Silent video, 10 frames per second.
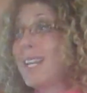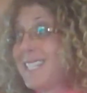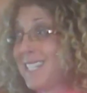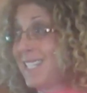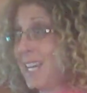and
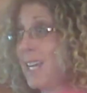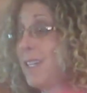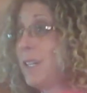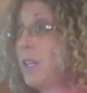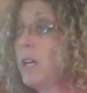it's
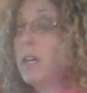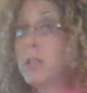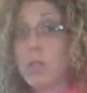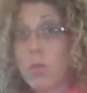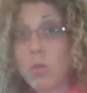intended
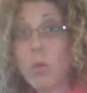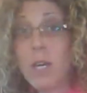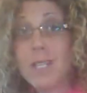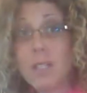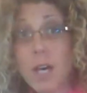to
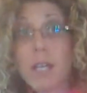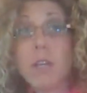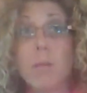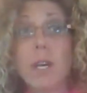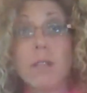
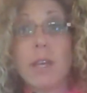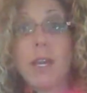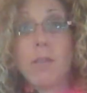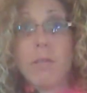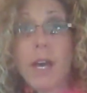document
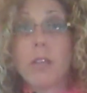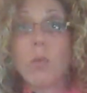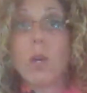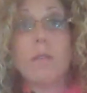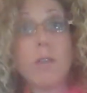and
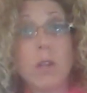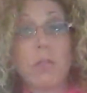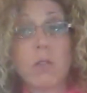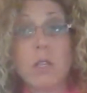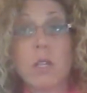evaluate
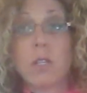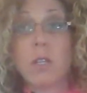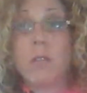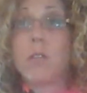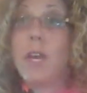various
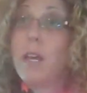conditions,